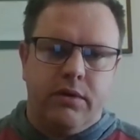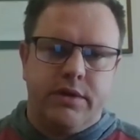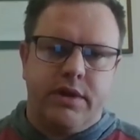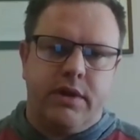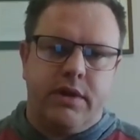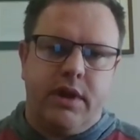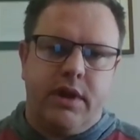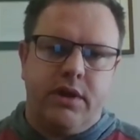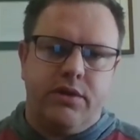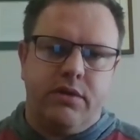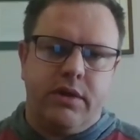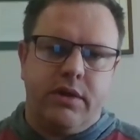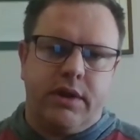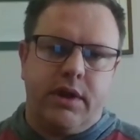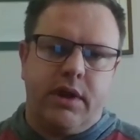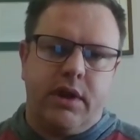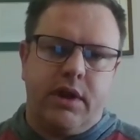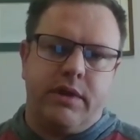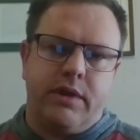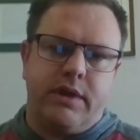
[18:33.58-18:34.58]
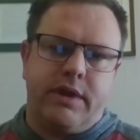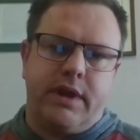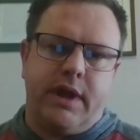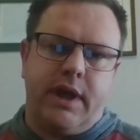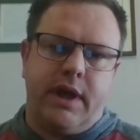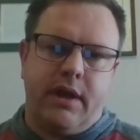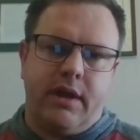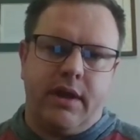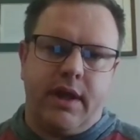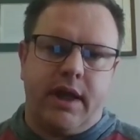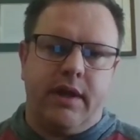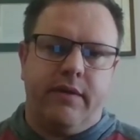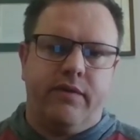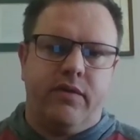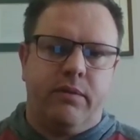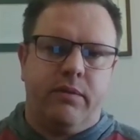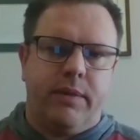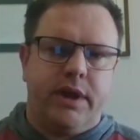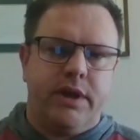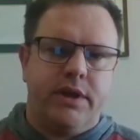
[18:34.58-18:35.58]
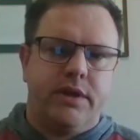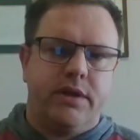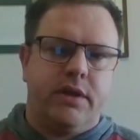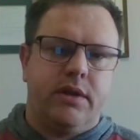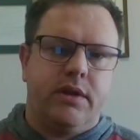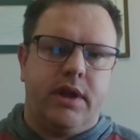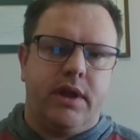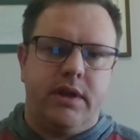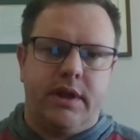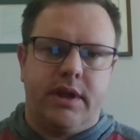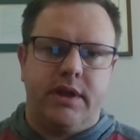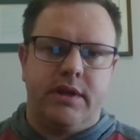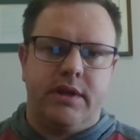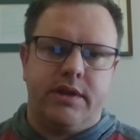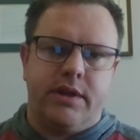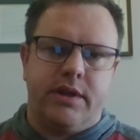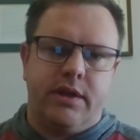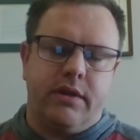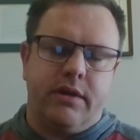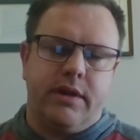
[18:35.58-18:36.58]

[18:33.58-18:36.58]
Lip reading: furloughs, the adjudicator would take that information into